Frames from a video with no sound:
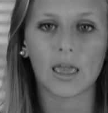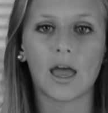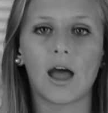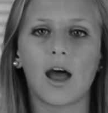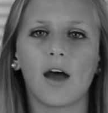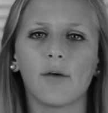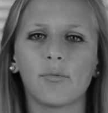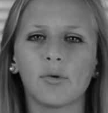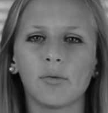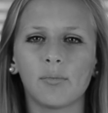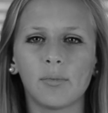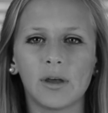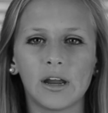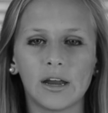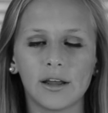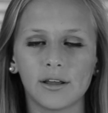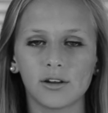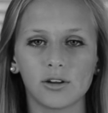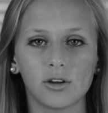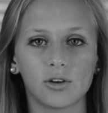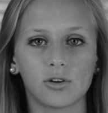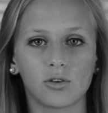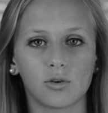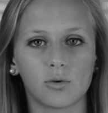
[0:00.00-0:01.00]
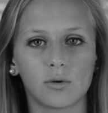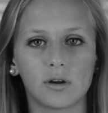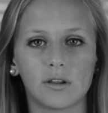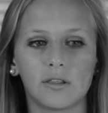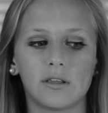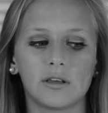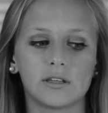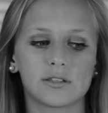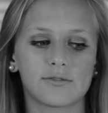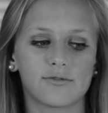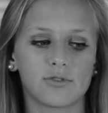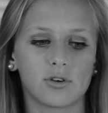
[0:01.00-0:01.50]
I've been meaning to do one of
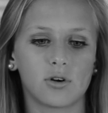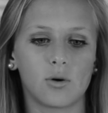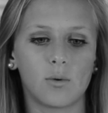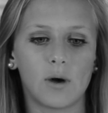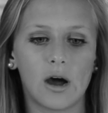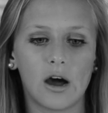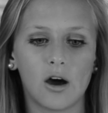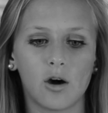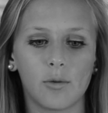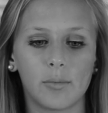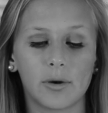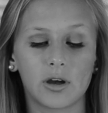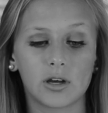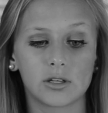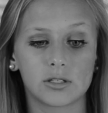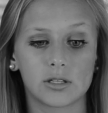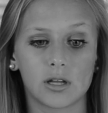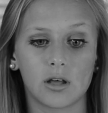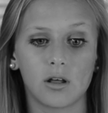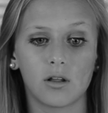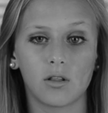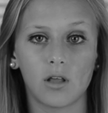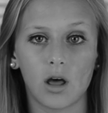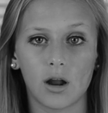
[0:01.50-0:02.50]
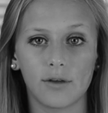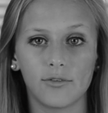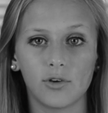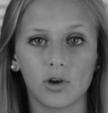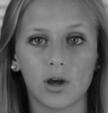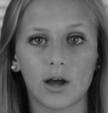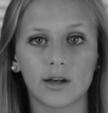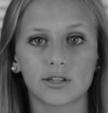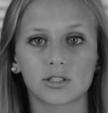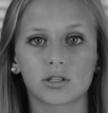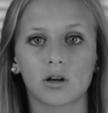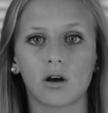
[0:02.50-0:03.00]
these for a while because a lot of you
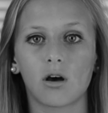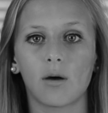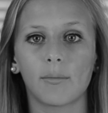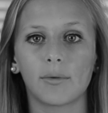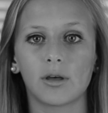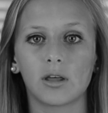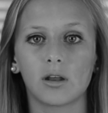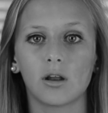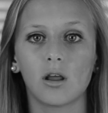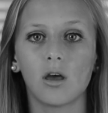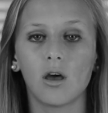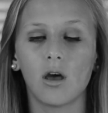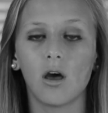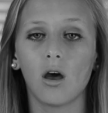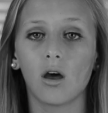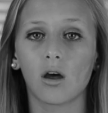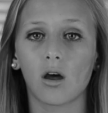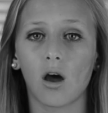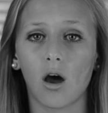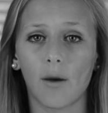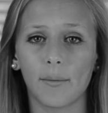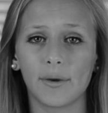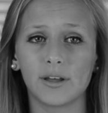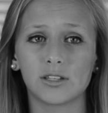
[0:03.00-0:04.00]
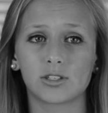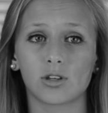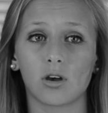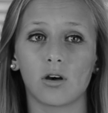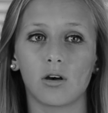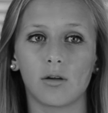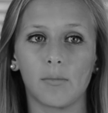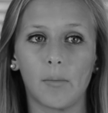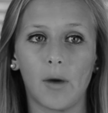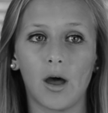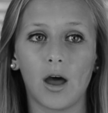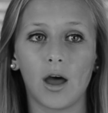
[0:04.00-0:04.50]
guys comments
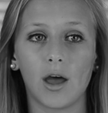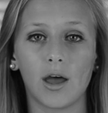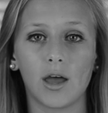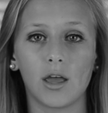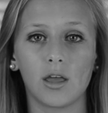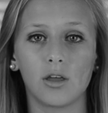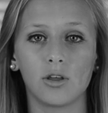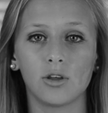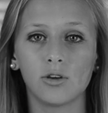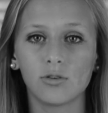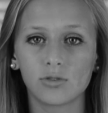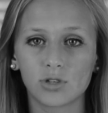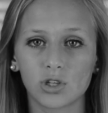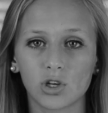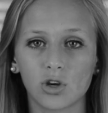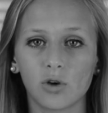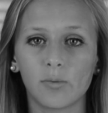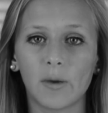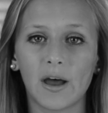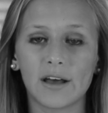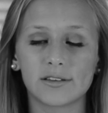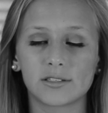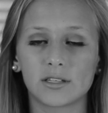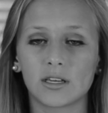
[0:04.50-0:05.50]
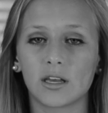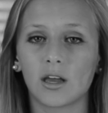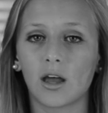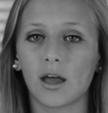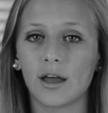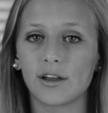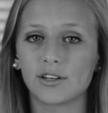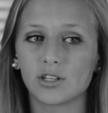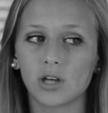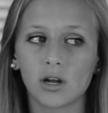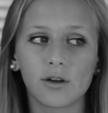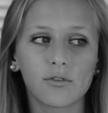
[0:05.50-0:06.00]
on my YouTube asking
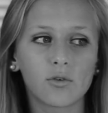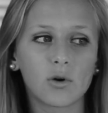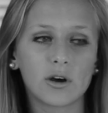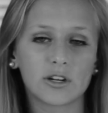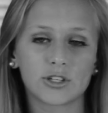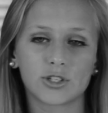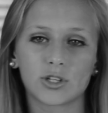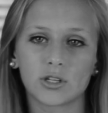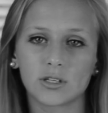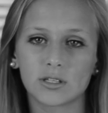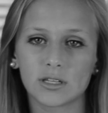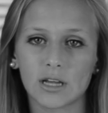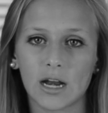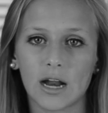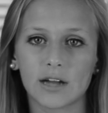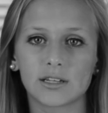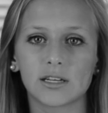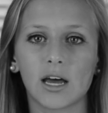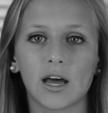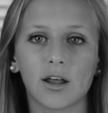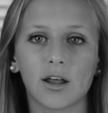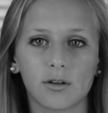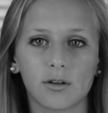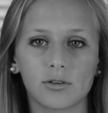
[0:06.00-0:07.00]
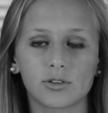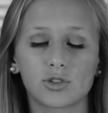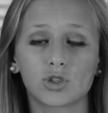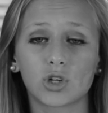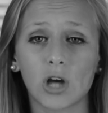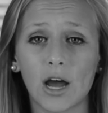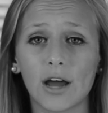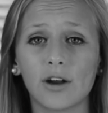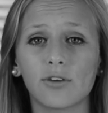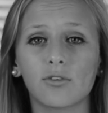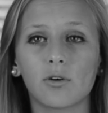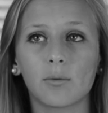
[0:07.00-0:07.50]
a ton of questions, and I
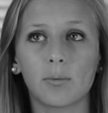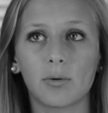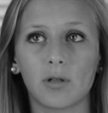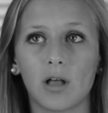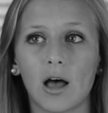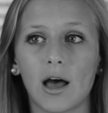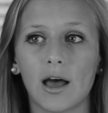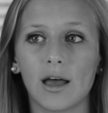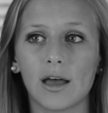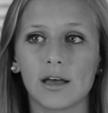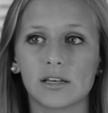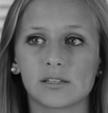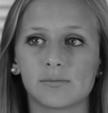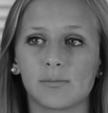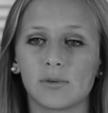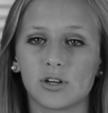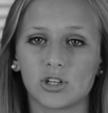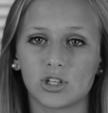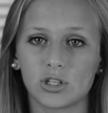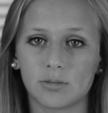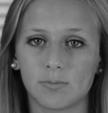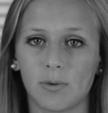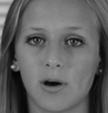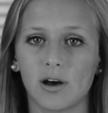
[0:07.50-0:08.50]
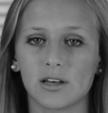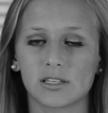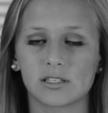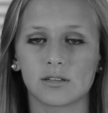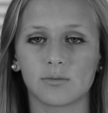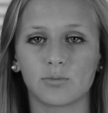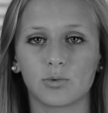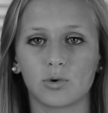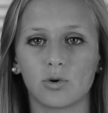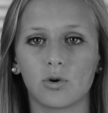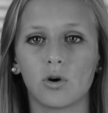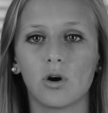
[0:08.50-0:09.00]
try to reply as much as
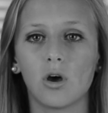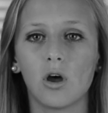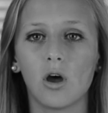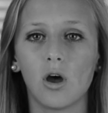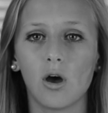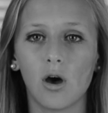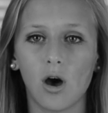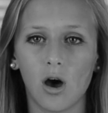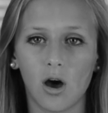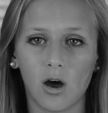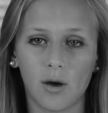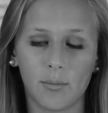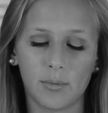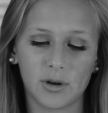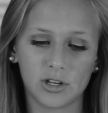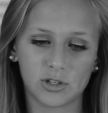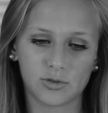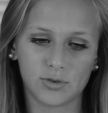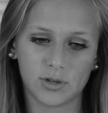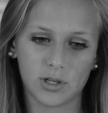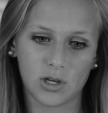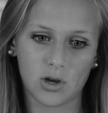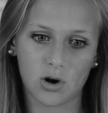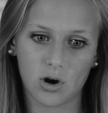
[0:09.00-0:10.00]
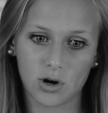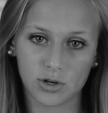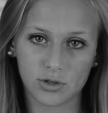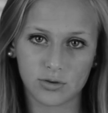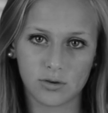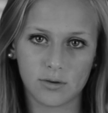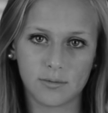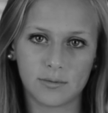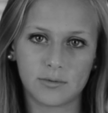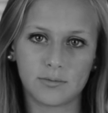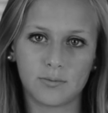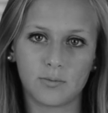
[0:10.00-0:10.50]
possible, but it's really hard to
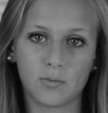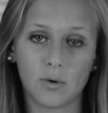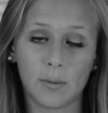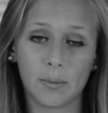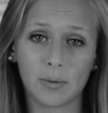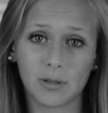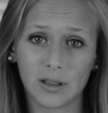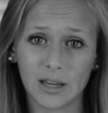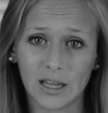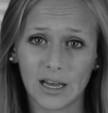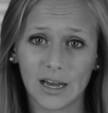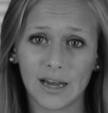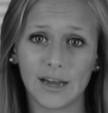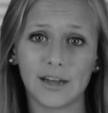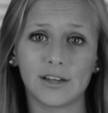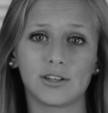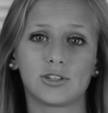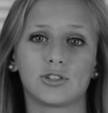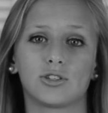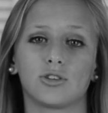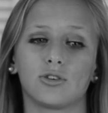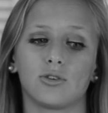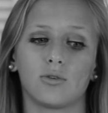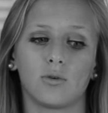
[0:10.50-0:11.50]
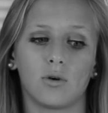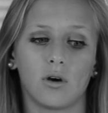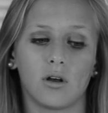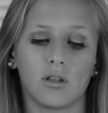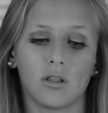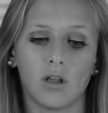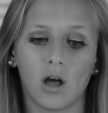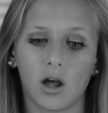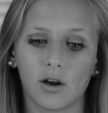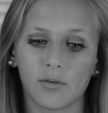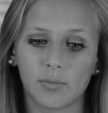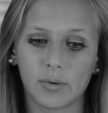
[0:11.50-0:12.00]
reply to a
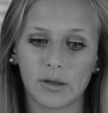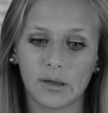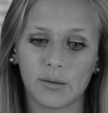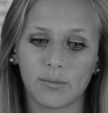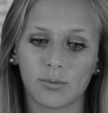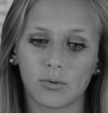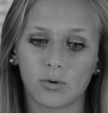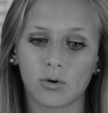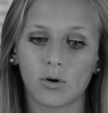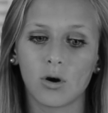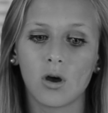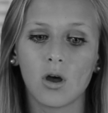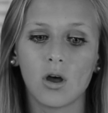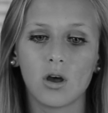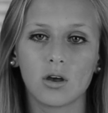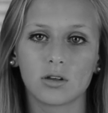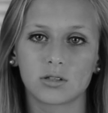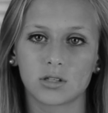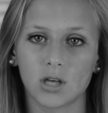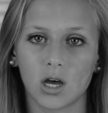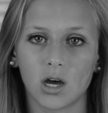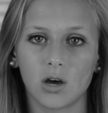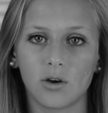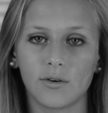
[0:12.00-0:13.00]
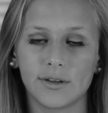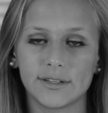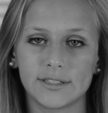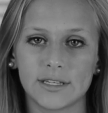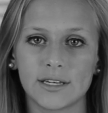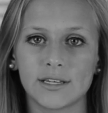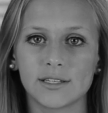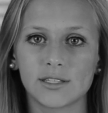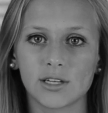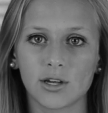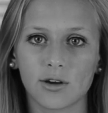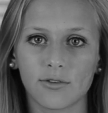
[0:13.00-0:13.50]
lot of people, so it's
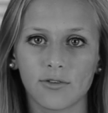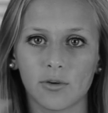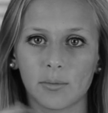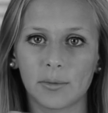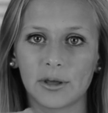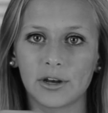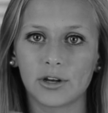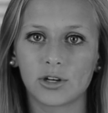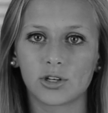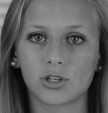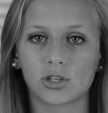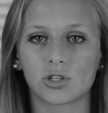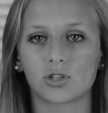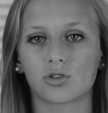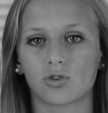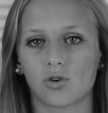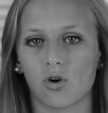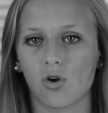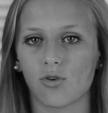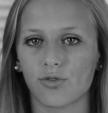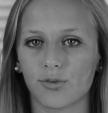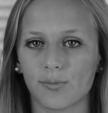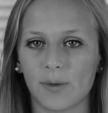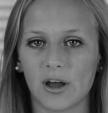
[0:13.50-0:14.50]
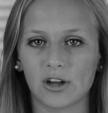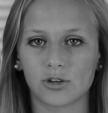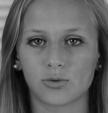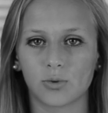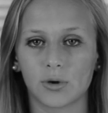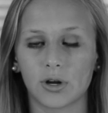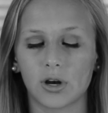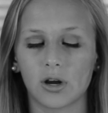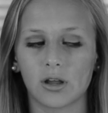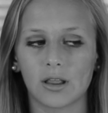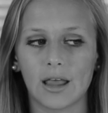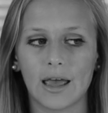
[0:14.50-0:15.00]
easier for me to just scroll through my
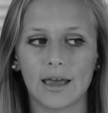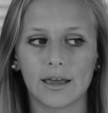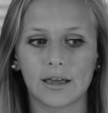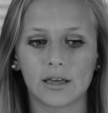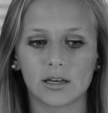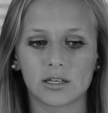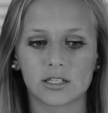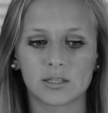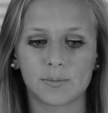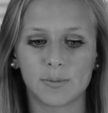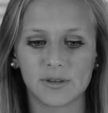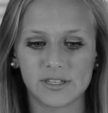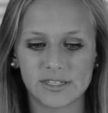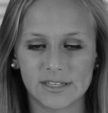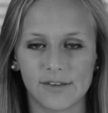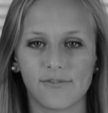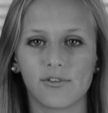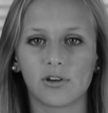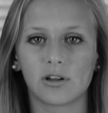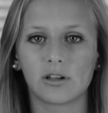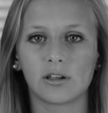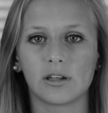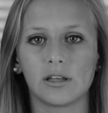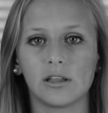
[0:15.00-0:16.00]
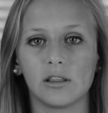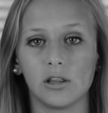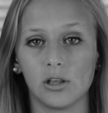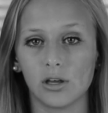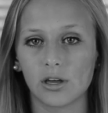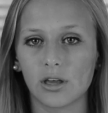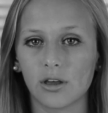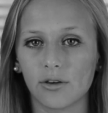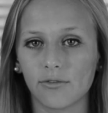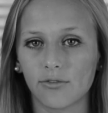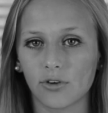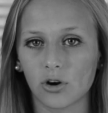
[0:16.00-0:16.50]
Twitter, like specifically
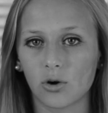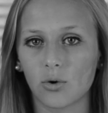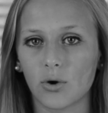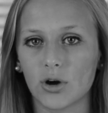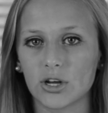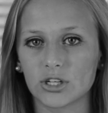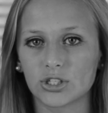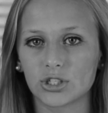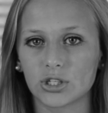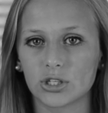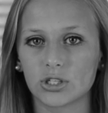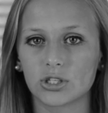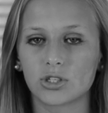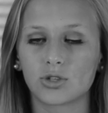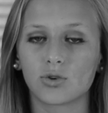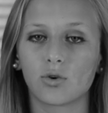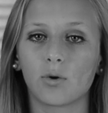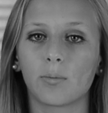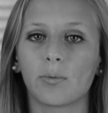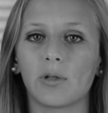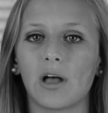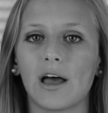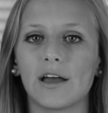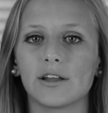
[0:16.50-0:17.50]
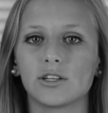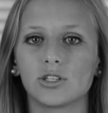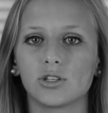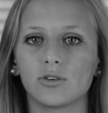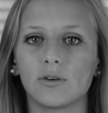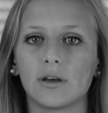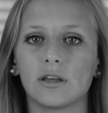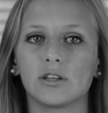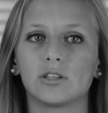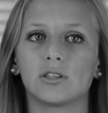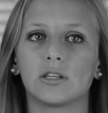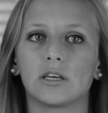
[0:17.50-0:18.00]
looking for questions to reply to
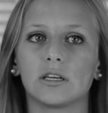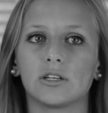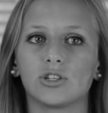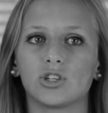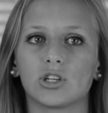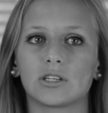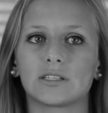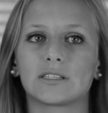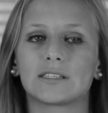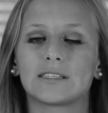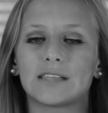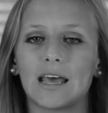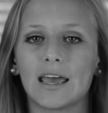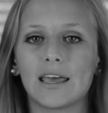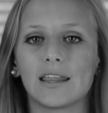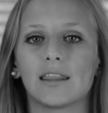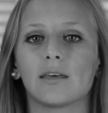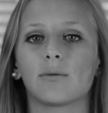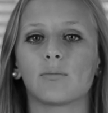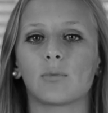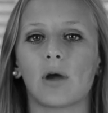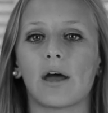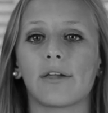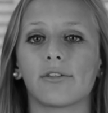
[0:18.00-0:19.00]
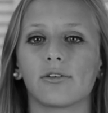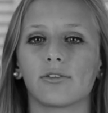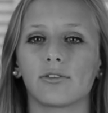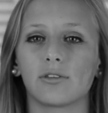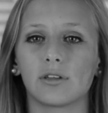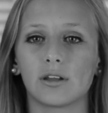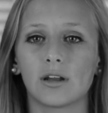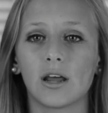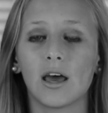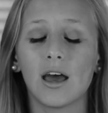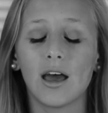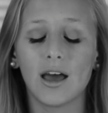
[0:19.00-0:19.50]
and then just say them rather
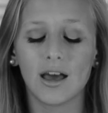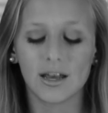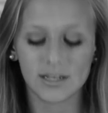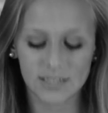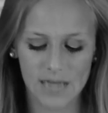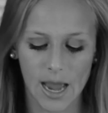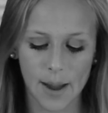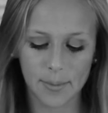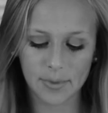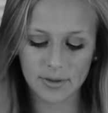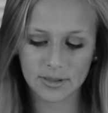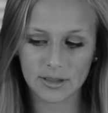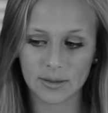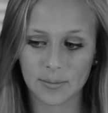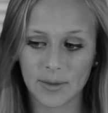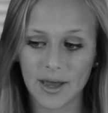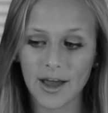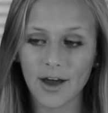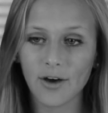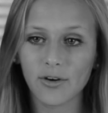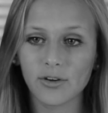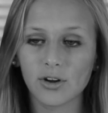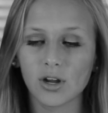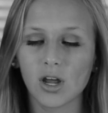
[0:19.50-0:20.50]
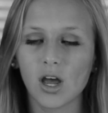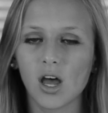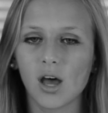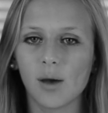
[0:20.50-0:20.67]
than typing them out.